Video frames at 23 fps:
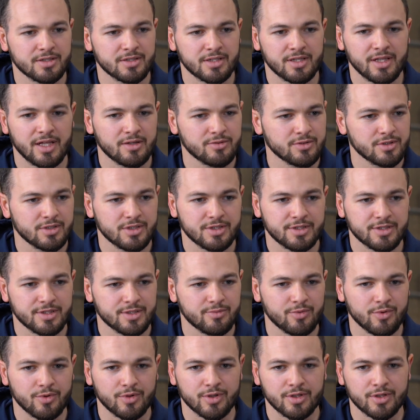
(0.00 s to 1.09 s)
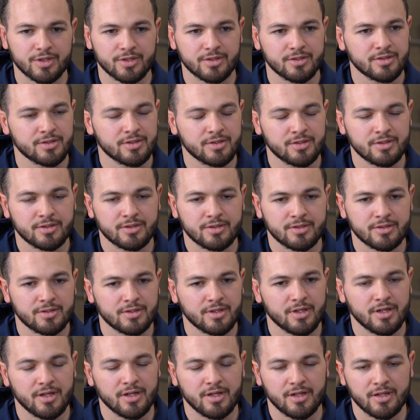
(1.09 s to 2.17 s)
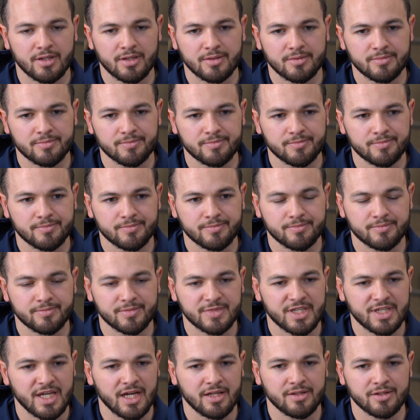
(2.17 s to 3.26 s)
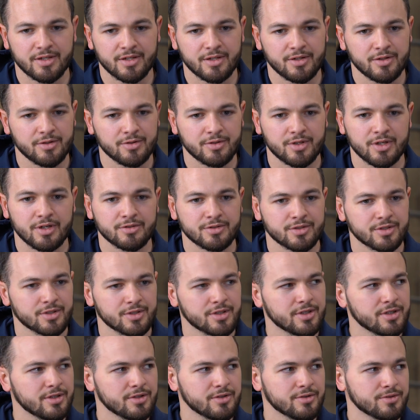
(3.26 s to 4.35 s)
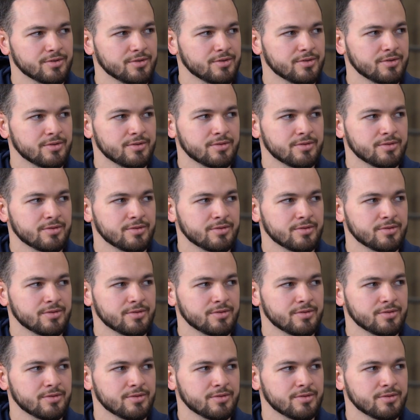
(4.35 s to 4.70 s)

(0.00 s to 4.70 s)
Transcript: Skill acquisition in sport, talent code, culture code.